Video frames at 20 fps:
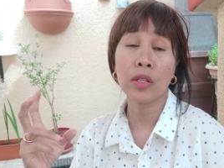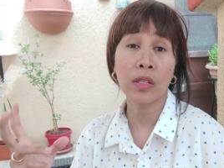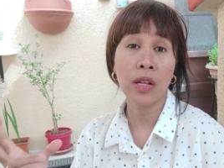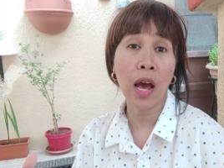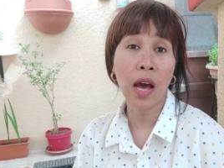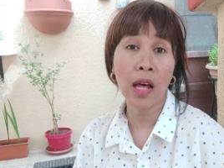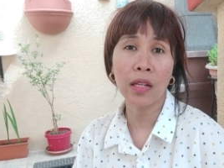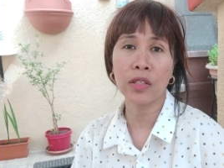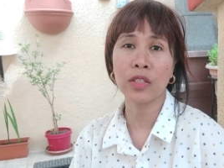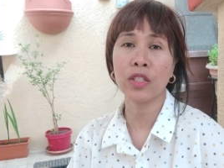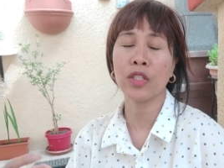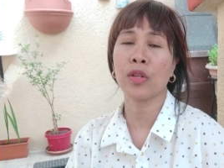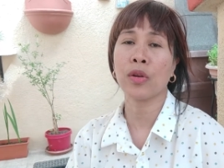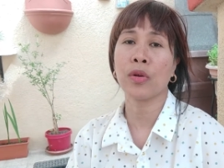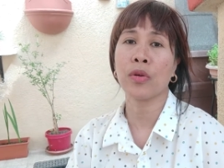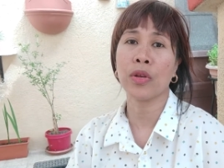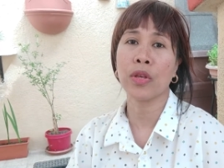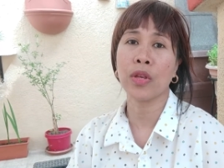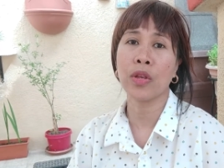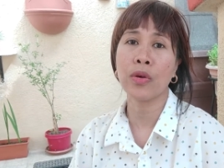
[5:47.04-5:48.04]
dollars
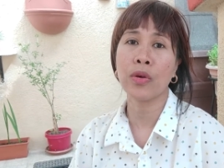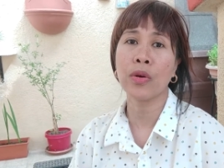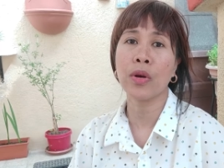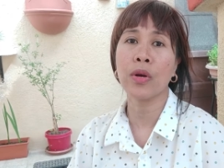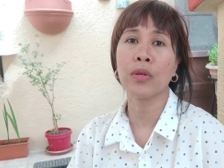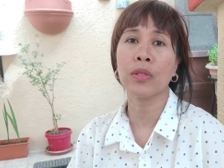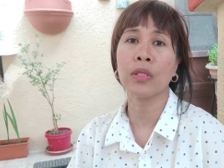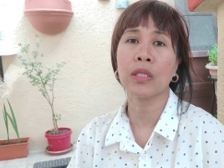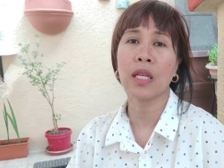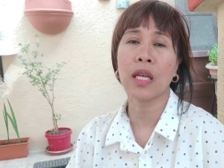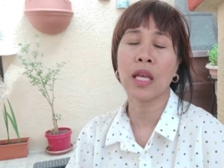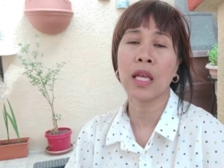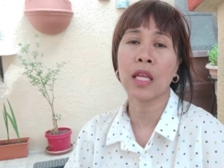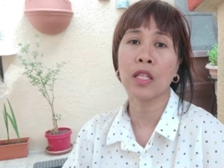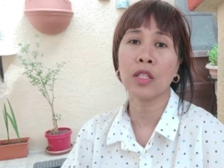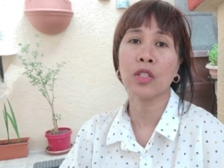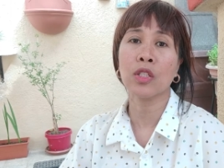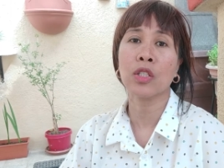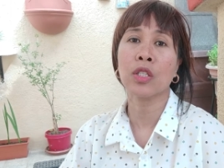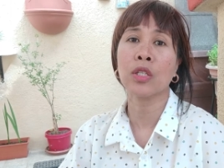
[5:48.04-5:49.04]
or euros
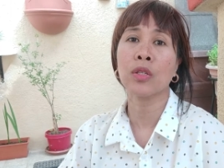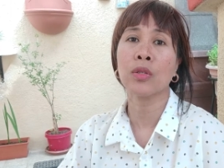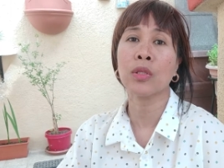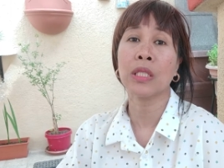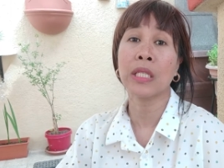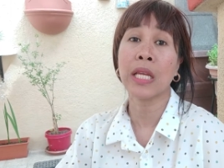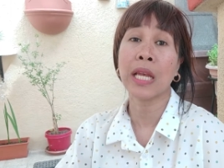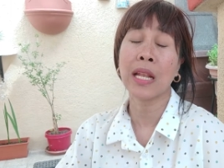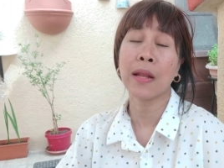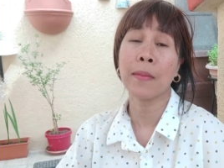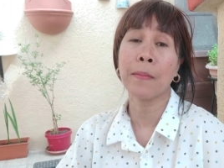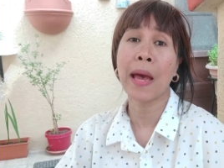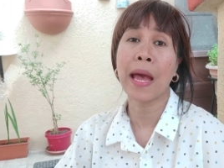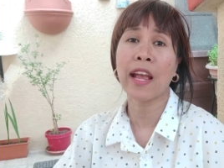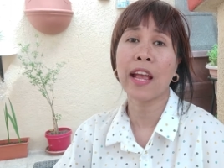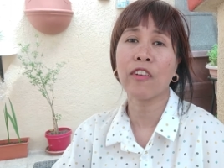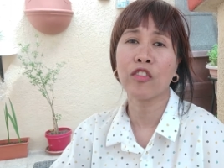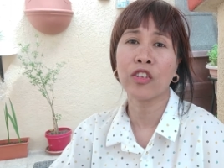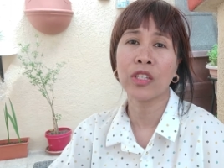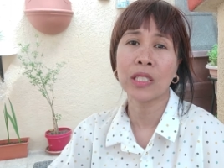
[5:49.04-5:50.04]
into
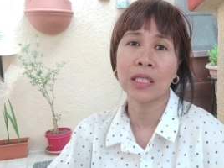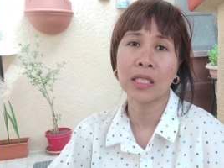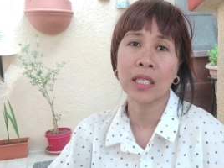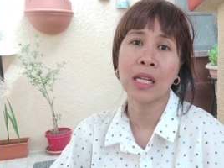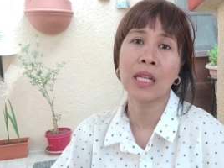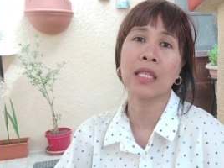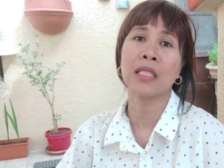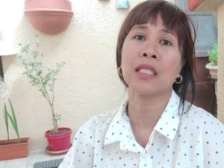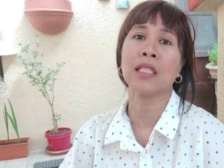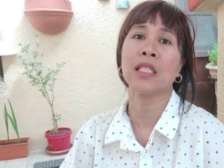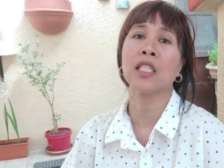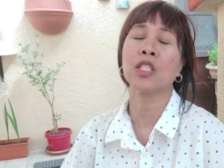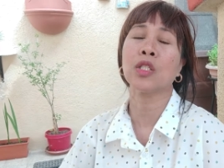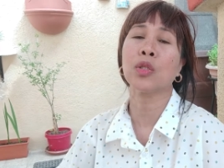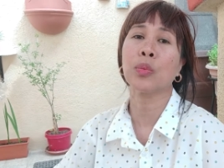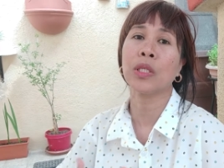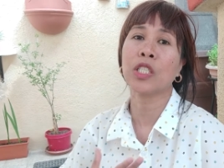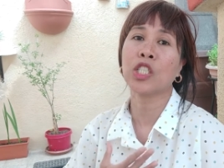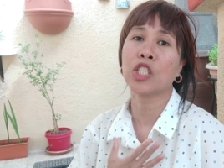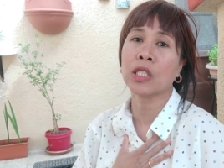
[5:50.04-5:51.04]
databank
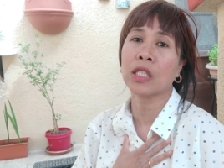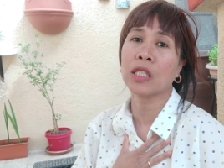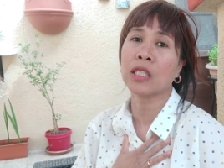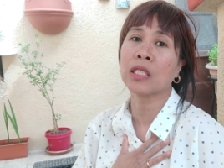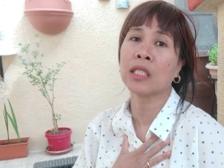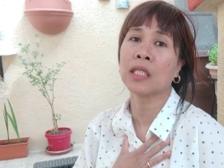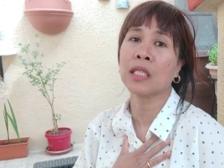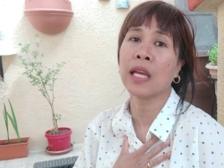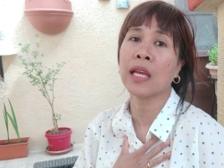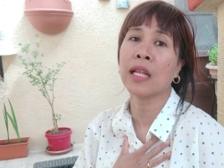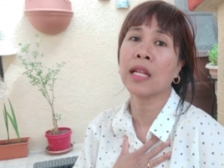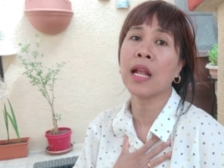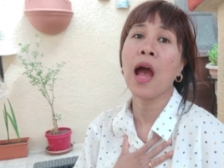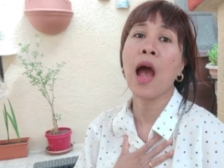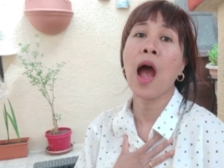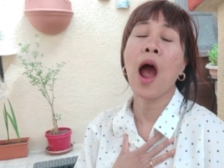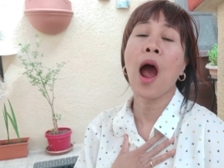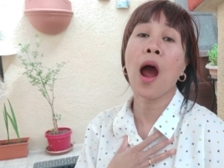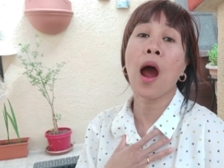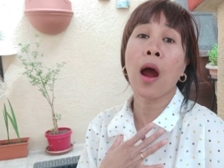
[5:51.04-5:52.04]
facilities which contain
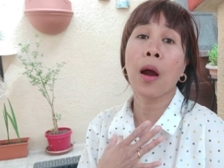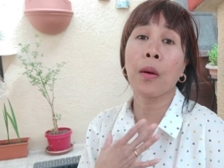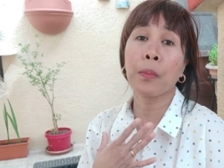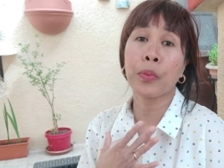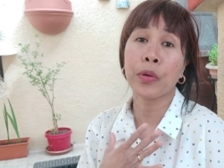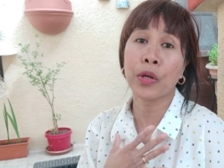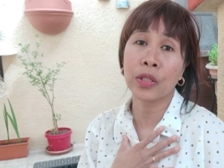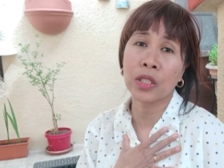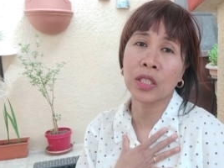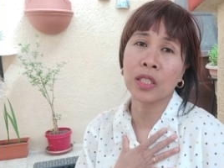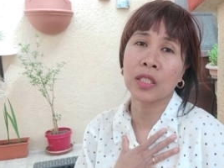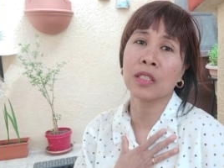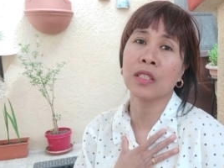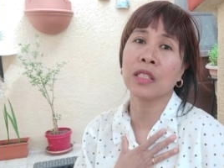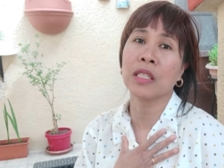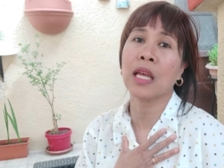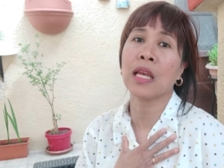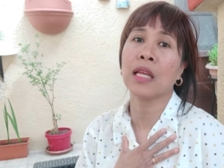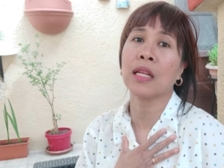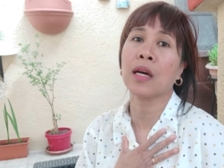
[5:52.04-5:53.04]
our personal
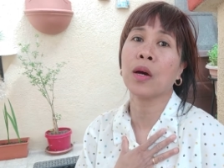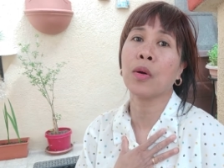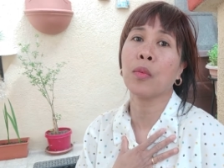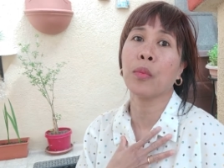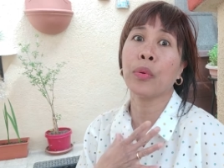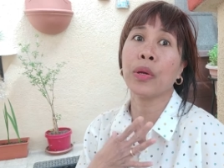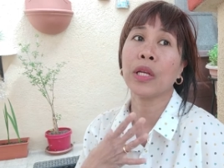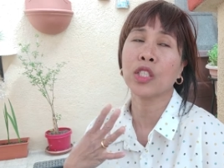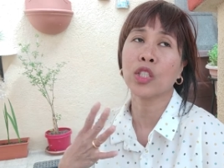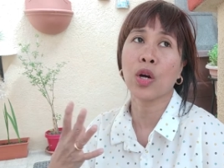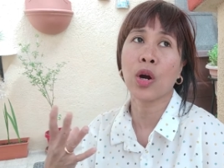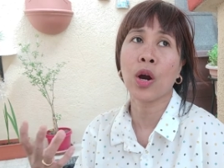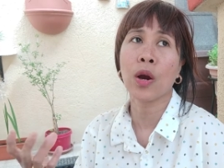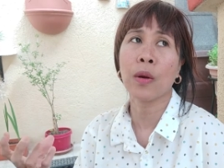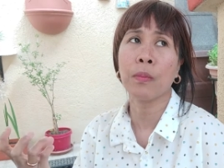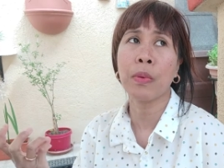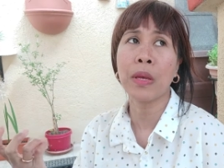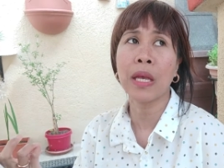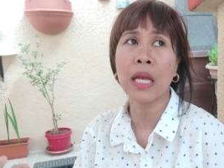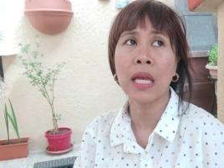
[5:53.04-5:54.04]
data, which
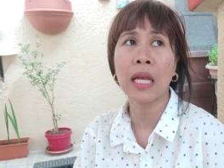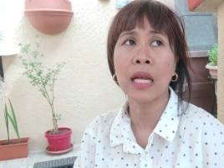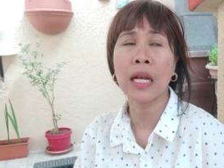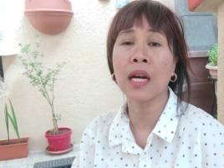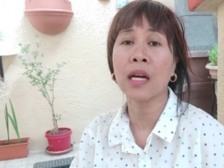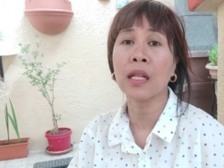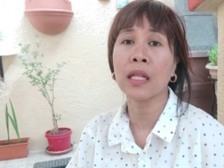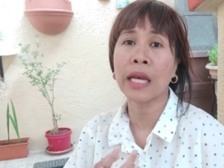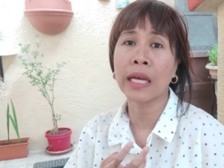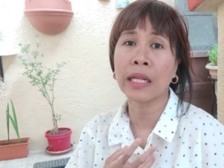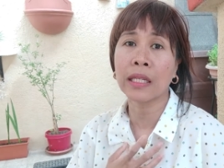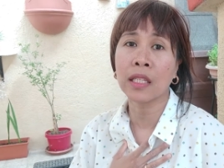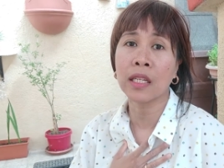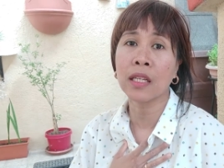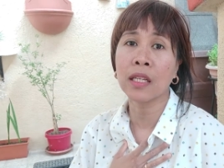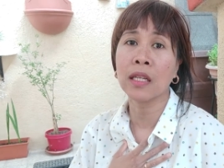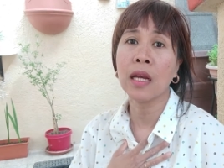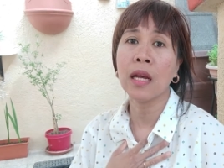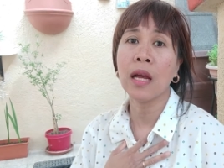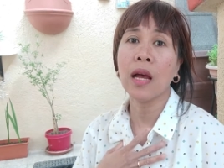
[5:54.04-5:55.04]
are being
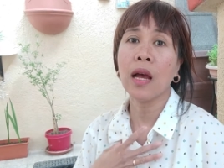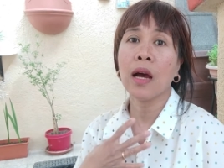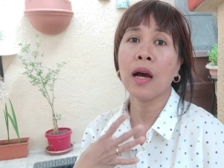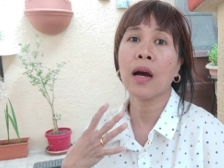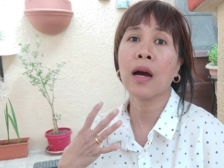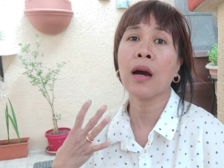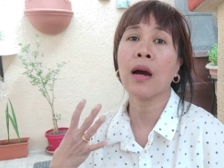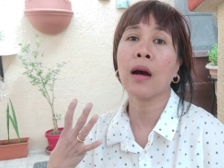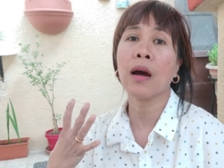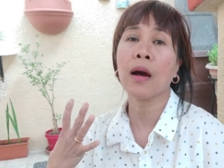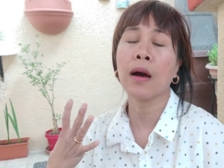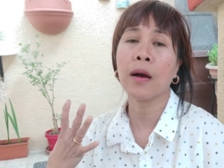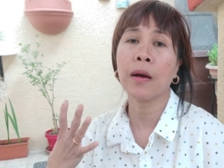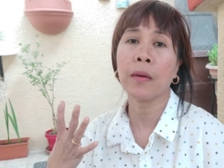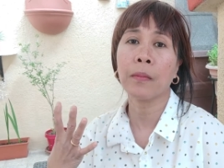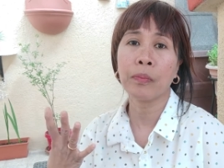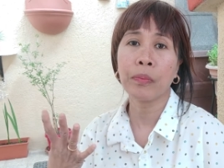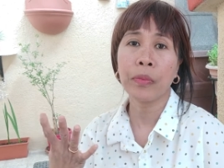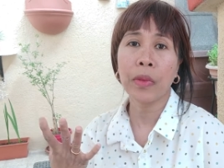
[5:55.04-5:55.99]
collected uh,